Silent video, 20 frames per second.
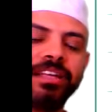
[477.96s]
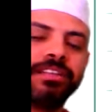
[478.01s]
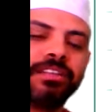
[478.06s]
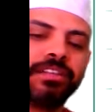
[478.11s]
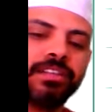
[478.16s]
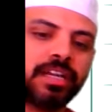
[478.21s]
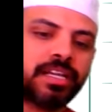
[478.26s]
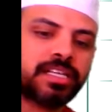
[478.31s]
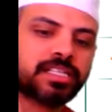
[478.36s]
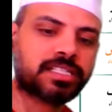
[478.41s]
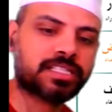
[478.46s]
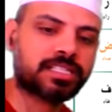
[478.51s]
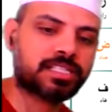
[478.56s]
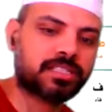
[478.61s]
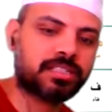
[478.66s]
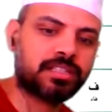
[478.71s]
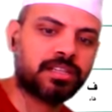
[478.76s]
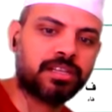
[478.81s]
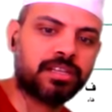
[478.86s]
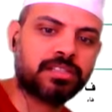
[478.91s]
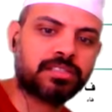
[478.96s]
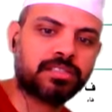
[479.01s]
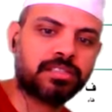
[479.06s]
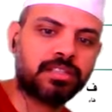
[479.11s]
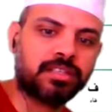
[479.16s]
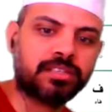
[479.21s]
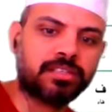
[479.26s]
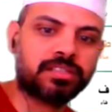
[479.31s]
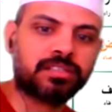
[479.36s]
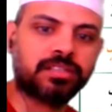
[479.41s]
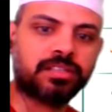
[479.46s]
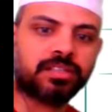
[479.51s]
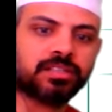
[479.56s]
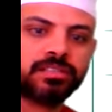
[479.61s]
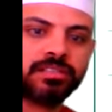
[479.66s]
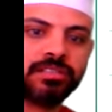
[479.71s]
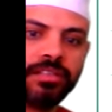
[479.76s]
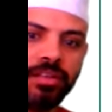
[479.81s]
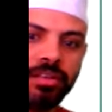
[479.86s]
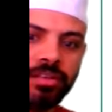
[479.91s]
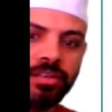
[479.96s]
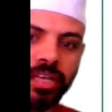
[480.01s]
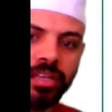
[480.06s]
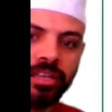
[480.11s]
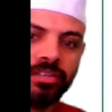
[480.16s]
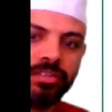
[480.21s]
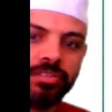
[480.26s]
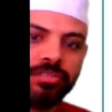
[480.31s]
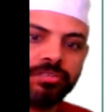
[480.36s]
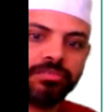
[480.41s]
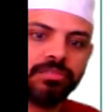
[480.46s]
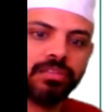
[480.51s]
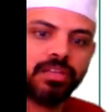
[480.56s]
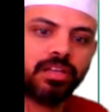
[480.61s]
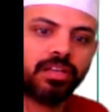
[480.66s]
Nice, nice, nice, nice. Okay, good.